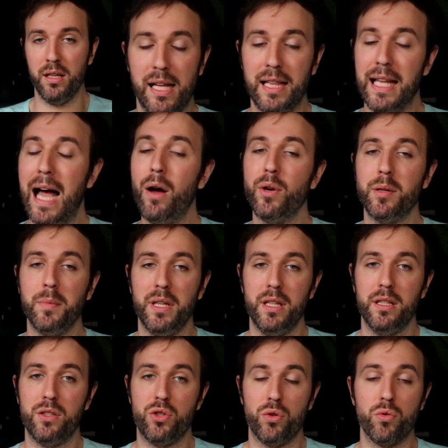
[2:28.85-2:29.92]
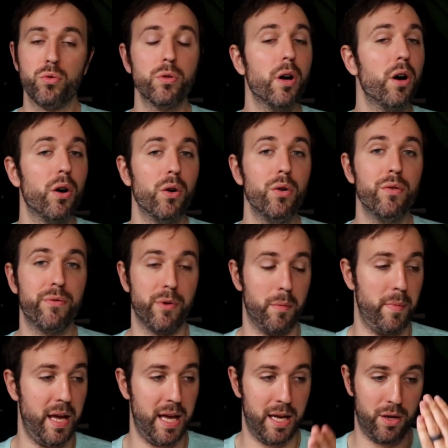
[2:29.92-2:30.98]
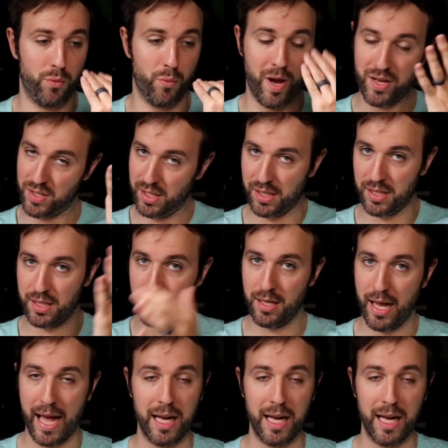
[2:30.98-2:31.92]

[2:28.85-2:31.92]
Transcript: allowing me to grow from a restless